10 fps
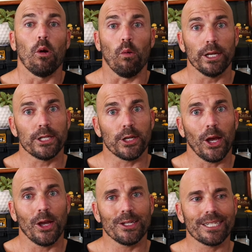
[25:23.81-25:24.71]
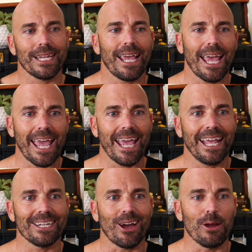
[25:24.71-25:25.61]
which I don't,
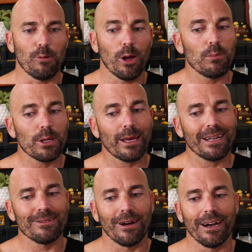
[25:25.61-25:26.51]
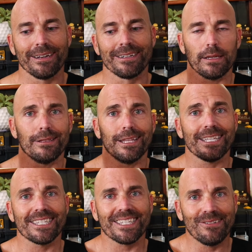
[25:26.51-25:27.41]
and I won't be getting one
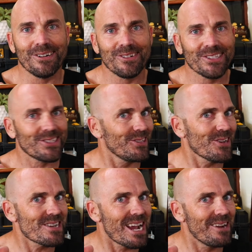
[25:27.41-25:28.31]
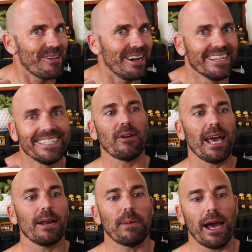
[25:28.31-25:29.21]
unless someone wants to donate one. If I
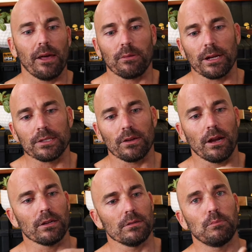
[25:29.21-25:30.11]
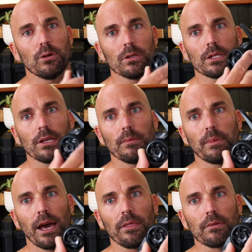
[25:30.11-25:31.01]
had a bow thruster, I could put the
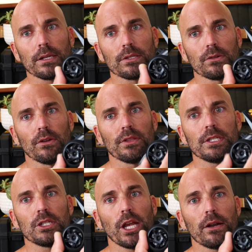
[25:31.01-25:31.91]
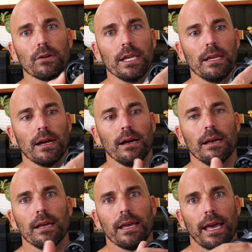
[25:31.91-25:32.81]
bow thruster on this channel here,
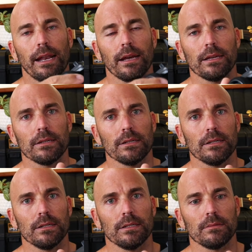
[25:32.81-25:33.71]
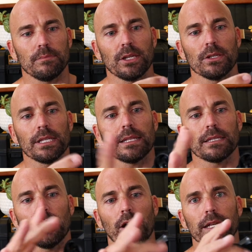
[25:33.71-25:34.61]
and I could, because that's
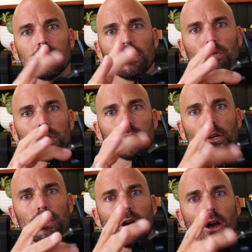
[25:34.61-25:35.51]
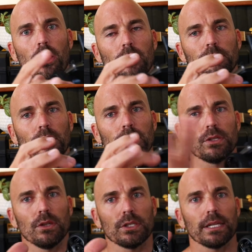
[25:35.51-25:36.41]
a nice little return to home, so as
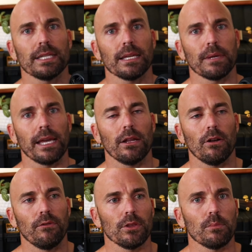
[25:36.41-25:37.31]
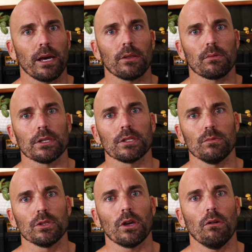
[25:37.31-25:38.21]
soon as I take my hand off it, the bow thruster
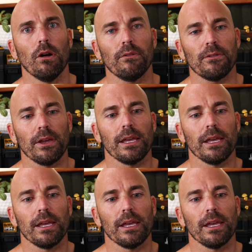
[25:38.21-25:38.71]
would go off.